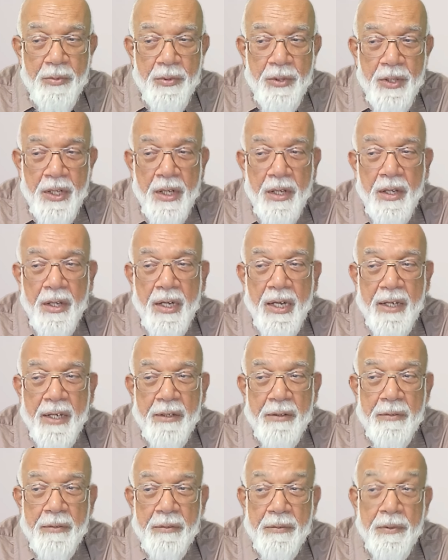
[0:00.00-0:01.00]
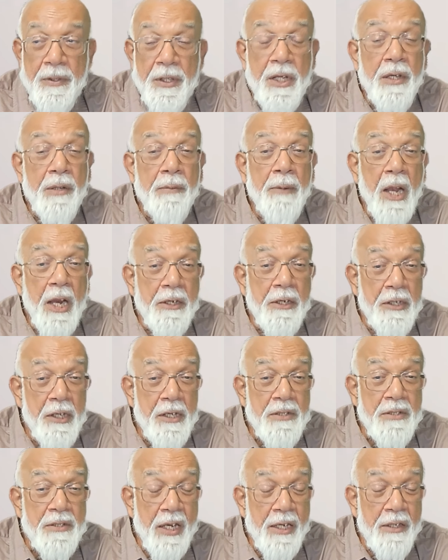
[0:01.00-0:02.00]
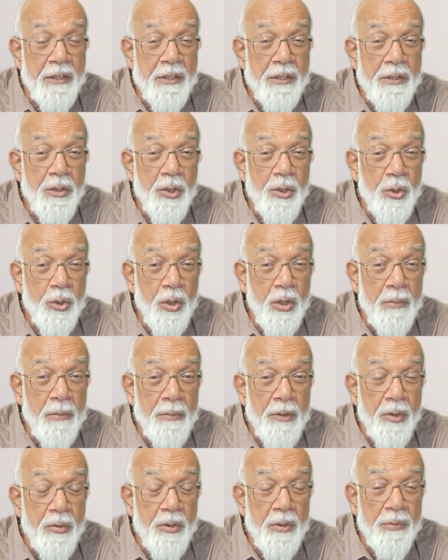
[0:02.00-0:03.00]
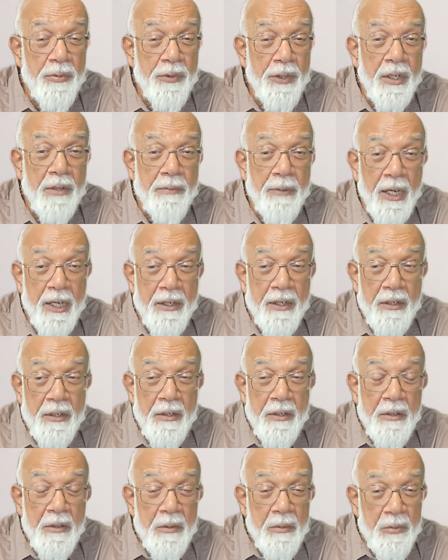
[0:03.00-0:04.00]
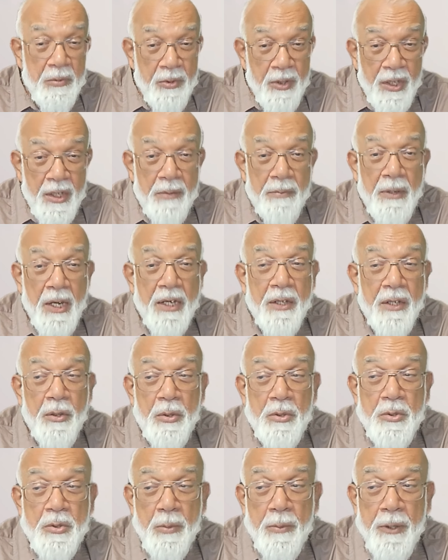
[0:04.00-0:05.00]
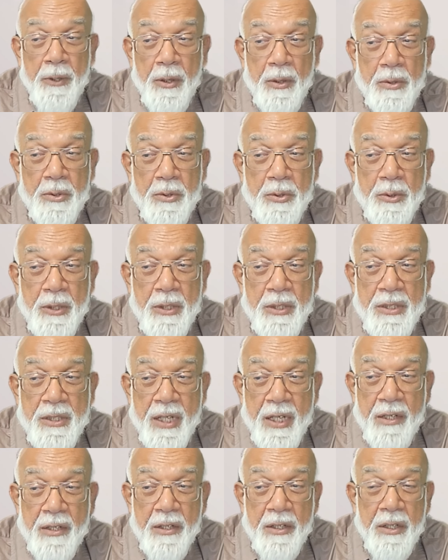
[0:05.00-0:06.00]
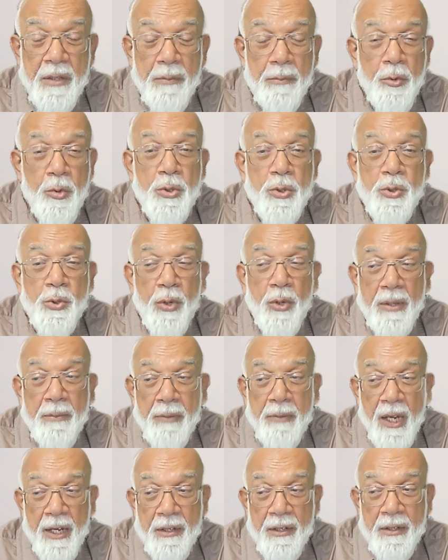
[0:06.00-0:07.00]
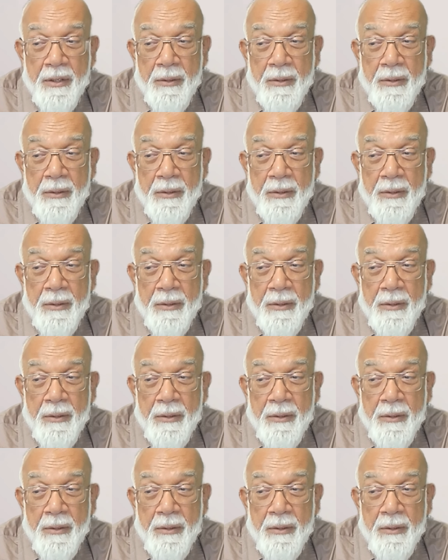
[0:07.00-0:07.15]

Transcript: Fear and fear mind. Yes, I did not talk about the fear mind Fear mind also belongs to this category, mood swing mind.